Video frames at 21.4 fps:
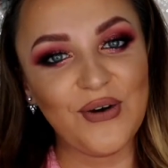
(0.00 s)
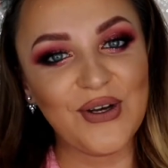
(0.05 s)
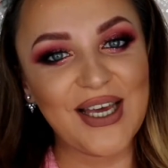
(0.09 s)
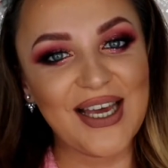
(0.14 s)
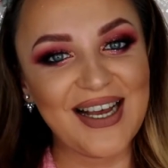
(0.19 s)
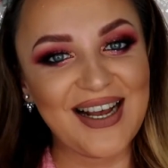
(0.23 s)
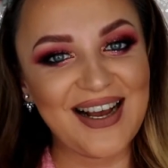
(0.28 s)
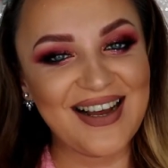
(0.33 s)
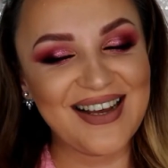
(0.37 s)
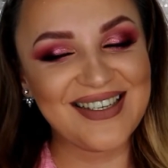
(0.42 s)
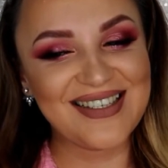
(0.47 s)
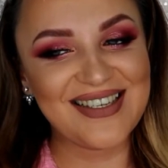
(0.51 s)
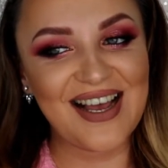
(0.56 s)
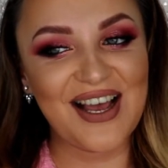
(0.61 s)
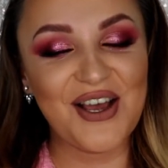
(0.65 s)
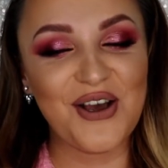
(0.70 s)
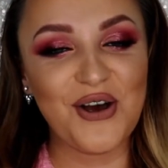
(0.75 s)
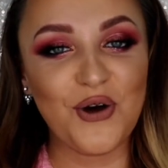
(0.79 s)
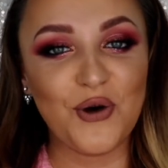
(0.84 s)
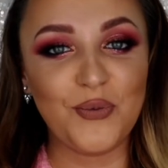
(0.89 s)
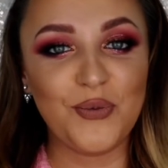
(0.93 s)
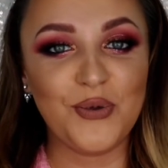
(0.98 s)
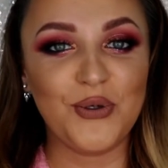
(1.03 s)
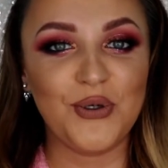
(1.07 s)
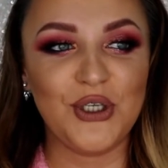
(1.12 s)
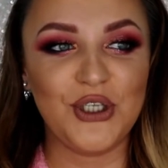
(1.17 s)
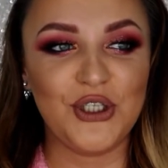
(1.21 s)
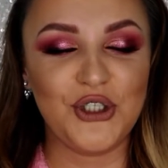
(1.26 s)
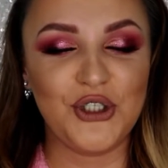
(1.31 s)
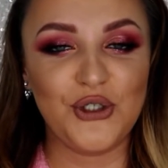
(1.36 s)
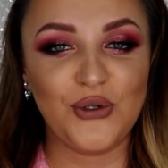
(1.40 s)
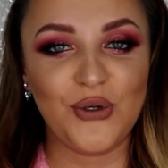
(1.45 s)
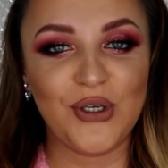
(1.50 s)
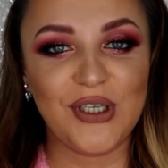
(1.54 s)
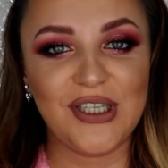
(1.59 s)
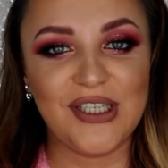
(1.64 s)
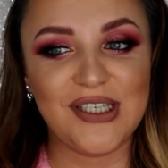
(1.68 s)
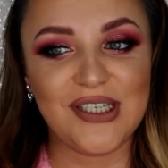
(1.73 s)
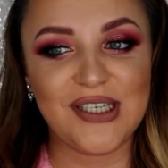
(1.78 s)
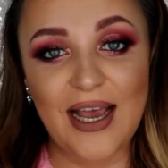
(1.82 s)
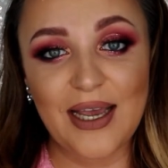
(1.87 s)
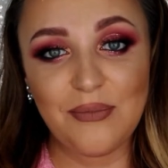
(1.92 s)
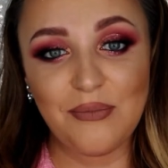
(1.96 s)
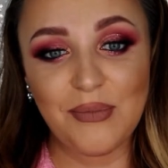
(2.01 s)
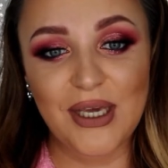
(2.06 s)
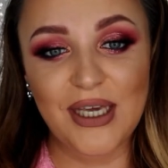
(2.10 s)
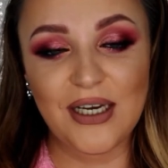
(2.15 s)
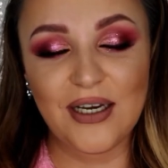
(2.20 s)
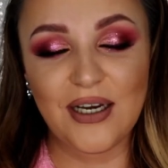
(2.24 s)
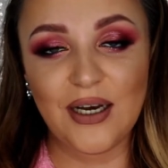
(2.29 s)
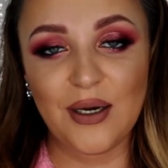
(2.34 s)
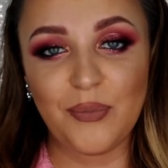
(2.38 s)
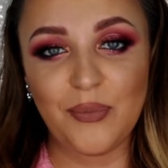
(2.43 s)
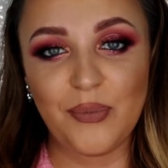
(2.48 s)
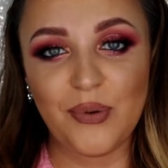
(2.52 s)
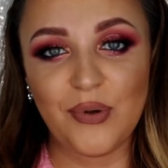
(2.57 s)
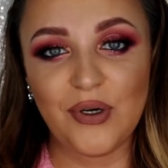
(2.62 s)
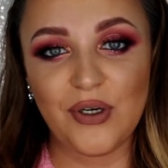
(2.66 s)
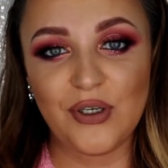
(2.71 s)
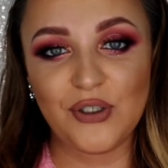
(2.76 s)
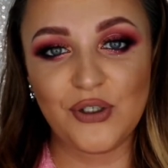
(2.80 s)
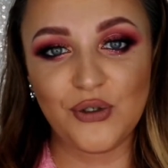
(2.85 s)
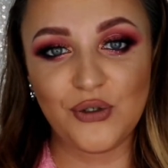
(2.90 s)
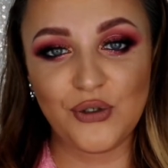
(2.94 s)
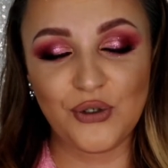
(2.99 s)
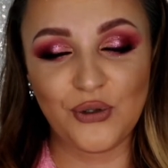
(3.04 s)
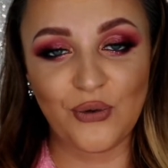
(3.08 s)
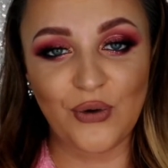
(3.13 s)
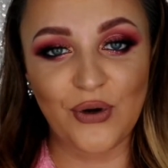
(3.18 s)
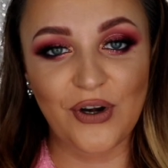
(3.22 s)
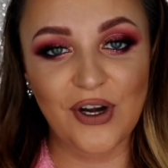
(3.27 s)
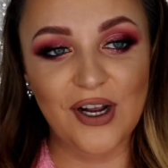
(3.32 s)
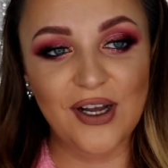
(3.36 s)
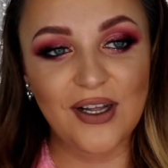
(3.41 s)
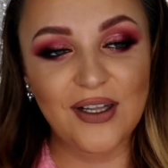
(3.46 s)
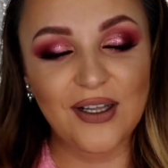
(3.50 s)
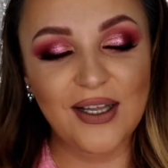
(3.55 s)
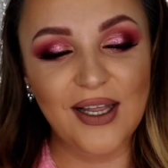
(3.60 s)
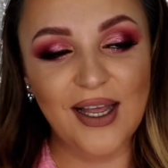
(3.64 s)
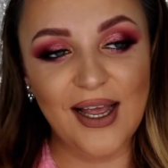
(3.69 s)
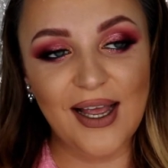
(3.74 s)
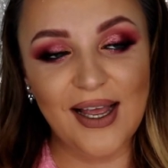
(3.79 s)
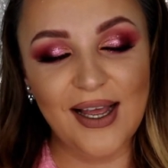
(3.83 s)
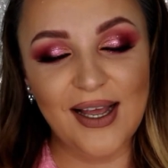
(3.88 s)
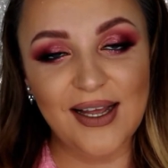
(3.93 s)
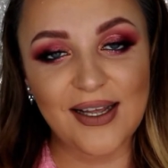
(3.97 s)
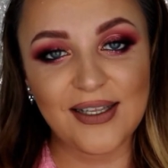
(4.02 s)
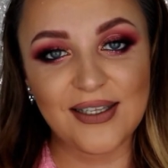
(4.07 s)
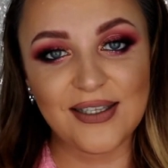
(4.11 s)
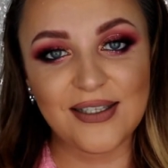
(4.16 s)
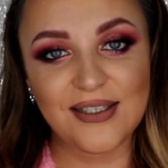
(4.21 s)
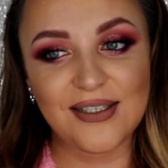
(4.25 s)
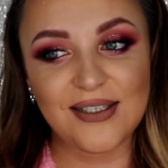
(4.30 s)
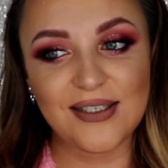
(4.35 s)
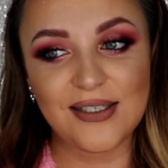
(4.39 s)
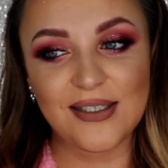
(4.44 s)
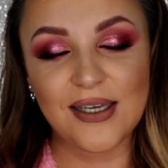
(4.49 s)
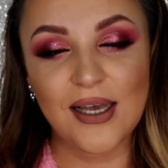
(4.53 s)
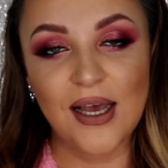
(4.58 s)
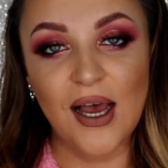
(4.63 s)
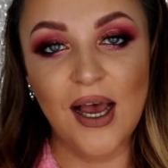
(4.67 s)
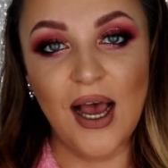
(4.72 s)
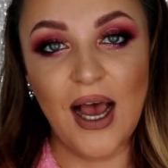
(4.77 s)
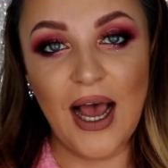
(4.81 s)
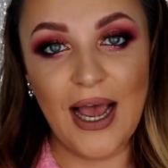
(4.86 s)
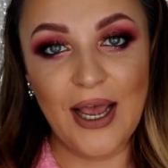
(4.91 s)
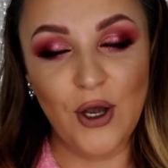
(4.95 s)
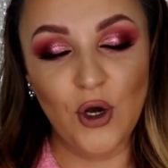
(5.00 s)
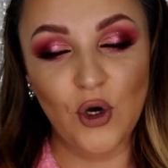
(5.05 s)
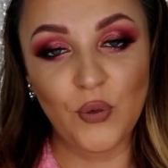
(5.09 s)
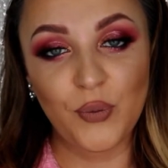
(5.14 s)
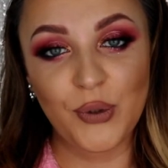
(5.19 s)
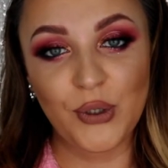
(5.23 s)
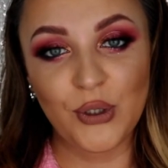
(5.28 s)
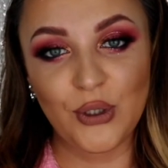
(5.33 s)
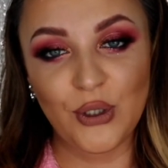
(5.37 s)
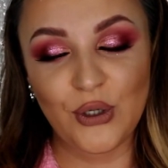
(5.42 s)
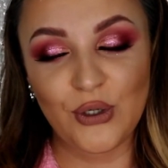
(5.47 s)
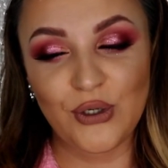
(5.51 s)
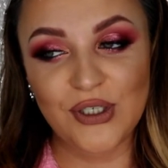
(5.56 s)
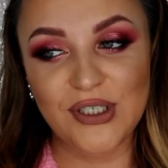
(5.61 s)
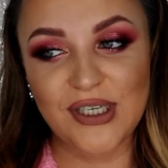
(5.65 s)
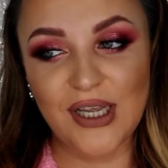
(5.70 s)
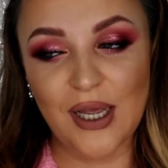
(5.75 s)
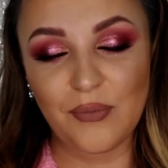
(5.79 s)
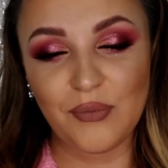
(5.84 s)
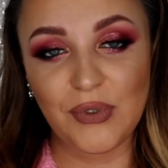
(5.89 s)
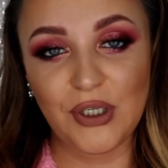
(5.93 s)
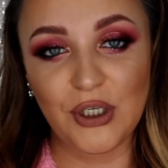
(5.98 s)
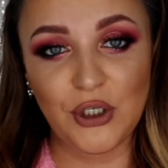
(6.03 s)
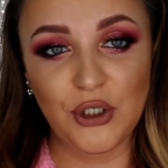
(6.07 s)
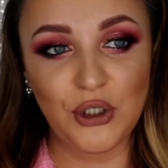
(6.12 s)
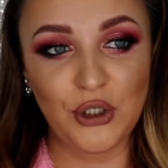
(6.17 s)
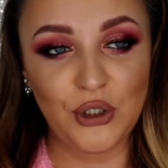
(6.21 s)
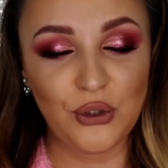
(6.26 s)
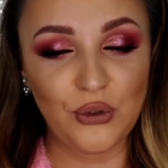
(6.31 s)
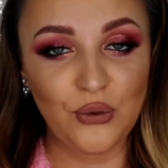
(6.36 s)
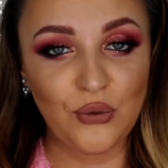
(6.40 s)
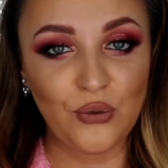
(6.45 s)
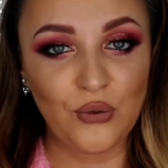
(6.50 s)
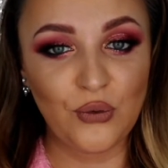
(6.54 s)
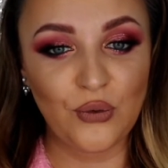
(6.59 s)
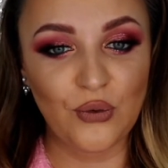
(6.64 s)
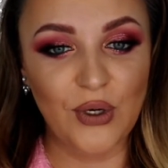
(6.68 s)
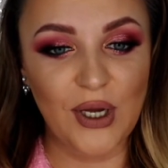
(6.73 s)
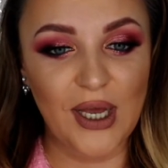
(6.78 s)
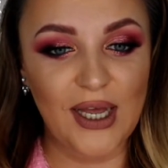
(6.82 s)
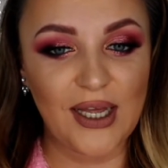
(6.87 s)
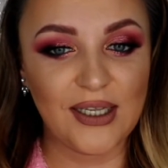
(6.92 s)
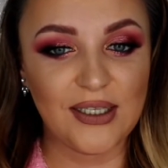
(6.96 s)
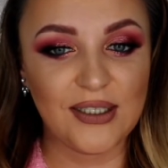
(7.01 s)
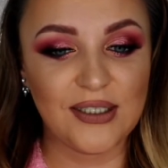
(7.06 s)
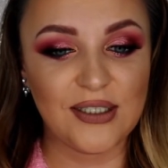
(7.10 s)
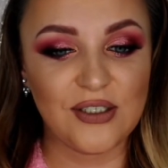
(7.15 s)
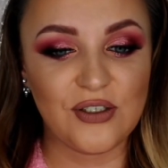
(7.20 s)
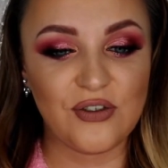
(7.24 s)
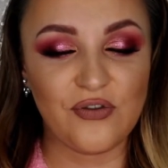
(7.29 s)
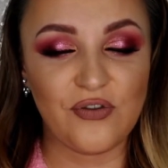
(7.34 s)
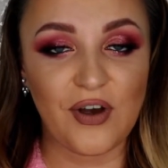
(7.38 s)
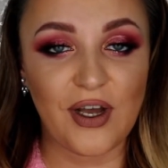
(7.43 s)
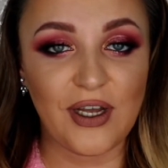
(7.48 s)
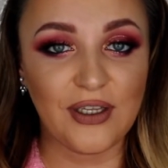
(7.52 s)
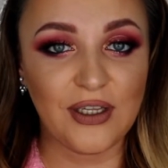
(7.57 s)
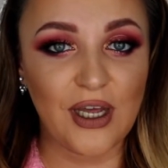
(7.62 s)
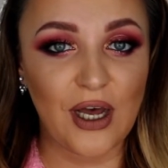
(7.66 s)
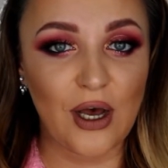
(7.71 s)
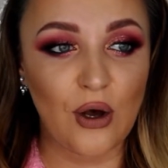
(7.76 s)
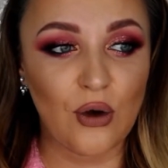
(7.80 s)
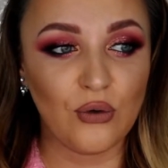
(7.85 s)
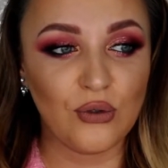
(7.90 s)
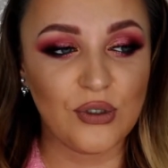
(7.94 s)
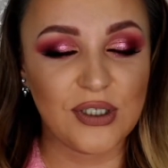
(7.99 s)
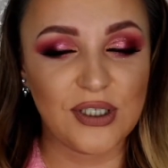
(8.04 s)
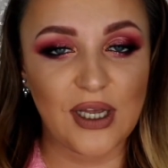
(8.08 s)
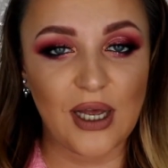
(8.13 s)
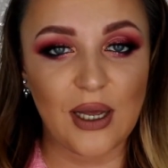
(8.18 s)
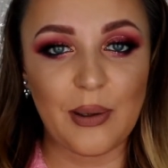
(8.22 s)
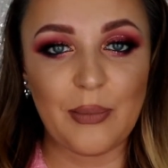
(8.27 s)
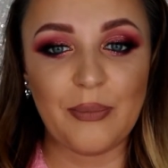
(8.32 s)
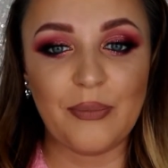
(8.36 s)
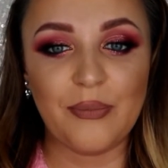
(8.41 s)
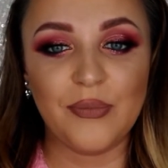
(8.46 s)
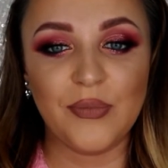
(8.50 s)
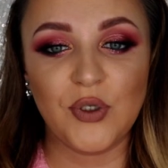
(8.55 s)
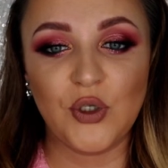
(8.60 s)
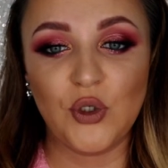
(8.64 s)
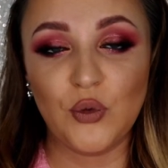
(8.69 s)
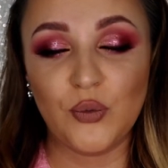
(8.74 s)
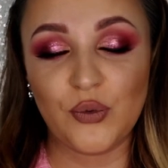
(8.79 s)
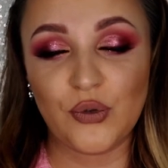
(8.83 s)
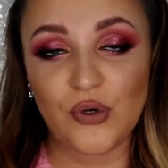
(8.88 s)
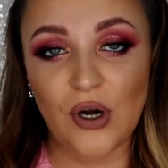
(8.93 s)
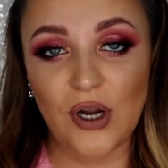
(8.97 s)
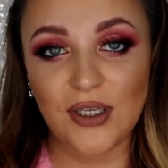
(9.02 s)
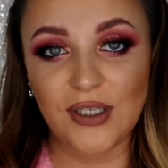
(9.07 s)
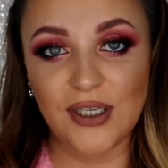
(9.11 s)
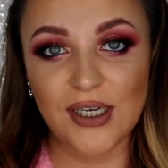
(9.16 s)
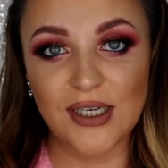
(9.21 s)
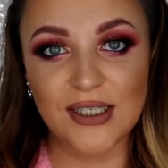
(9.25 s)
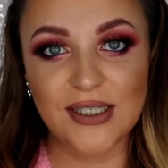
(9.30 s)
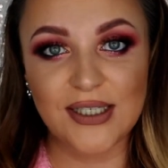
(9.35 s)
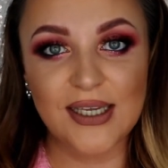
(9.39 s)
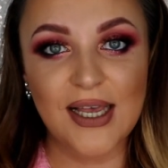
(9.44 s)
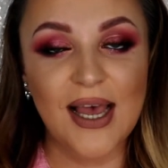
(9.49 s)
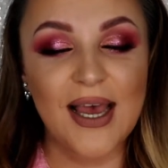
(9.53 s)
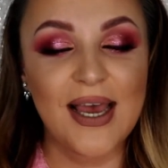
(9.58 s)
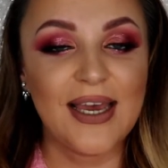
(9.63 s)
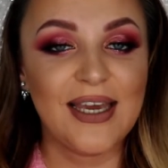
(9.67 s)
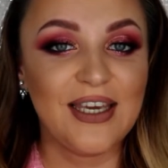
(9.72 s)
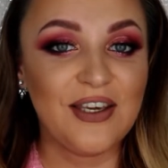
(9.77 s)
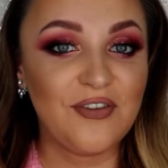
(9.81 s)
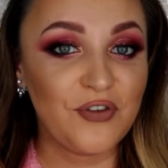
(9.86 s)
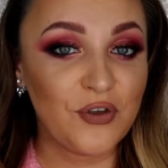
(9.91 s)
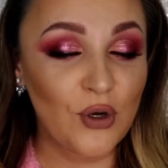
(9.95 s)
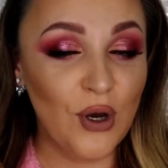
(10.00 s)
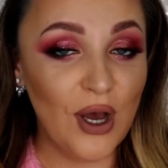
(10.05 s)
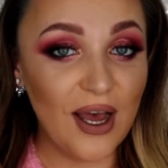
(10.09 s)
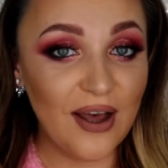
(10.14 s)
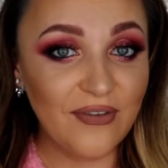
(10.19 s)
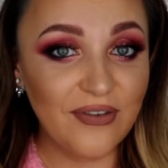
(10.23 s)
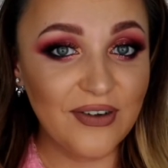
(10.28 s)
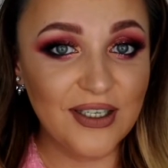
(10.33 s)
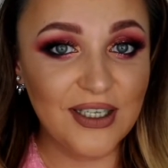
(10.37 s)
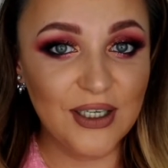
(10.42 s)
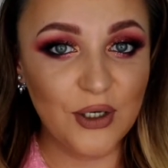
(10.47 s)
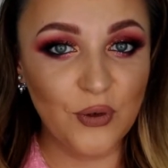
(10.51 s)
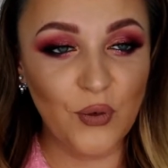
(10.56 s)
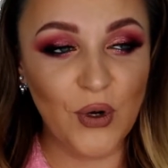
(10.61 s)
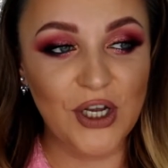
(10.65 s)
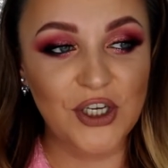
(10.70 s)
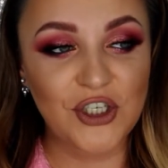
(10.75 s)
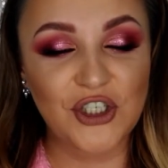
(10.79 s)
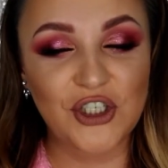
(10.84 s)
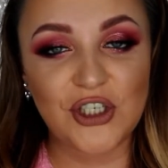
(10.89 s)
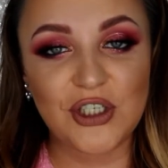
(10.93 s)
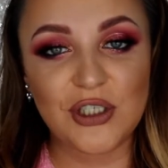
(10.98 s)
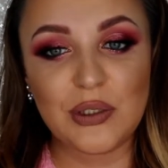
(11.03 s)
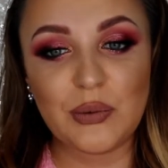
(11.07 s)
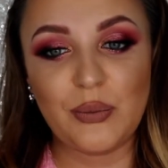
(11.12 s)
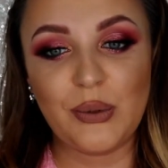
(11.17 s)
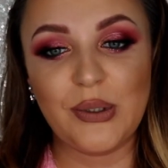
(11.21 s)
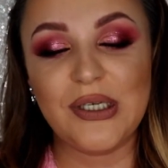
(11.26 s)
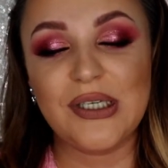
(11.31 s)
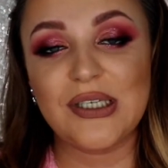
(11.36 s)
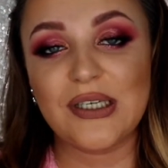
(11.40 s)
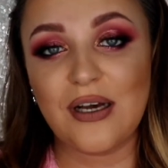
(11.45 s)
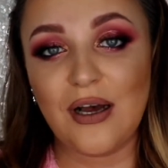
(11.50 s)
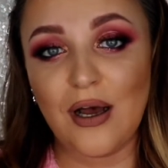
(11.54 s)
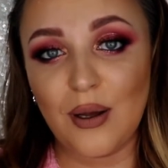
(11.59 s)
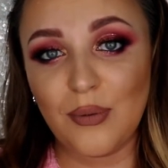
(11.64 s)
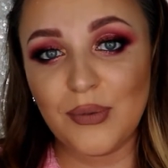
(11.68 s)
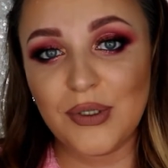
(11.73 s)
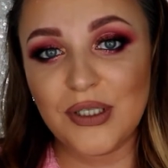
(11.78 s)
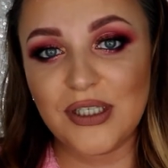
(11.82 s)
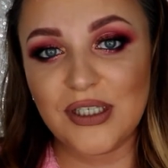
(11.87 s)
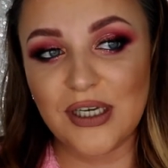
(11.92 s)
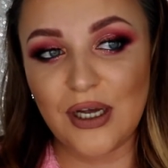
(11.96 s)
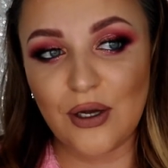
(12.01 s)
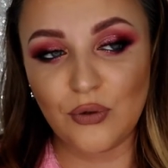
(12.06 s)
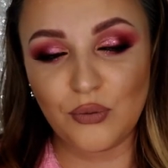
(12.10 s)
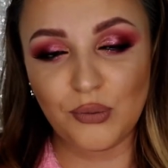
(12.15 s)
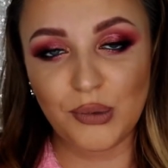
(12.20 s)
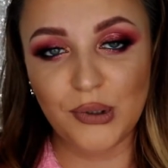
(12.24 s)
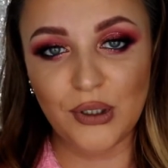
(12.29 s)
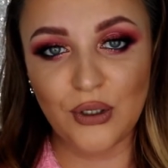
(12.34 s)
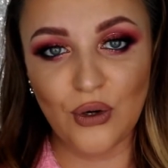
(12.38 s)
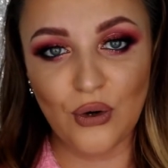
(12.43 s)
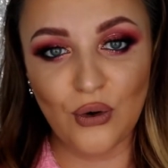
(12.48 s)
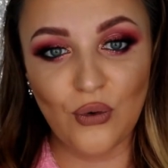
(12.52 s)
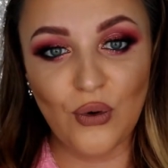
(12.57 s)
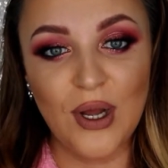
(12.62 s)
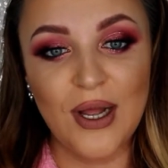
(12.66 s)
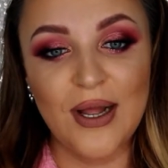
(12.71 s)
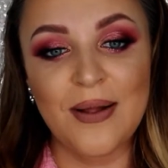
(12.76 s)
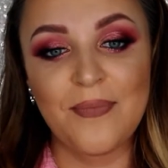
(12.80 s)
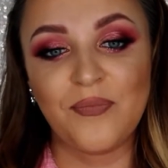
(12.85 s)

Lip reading: Okay guys, I hope you enjoyed this eye makeup tutorial, and I hope you learned something new and find out some new products. If you have any questions, please comment down below.